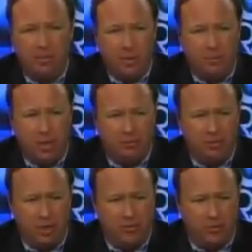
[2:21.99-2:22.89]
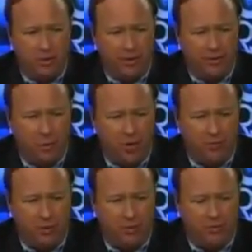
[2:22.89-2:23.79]
to 2 p.m. Central. That's
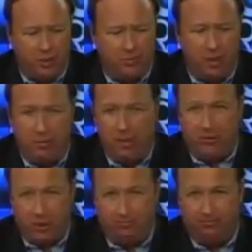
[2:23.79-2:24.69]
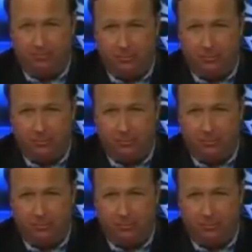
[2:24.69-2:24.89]
12 noon to 3 p.m. Eastern.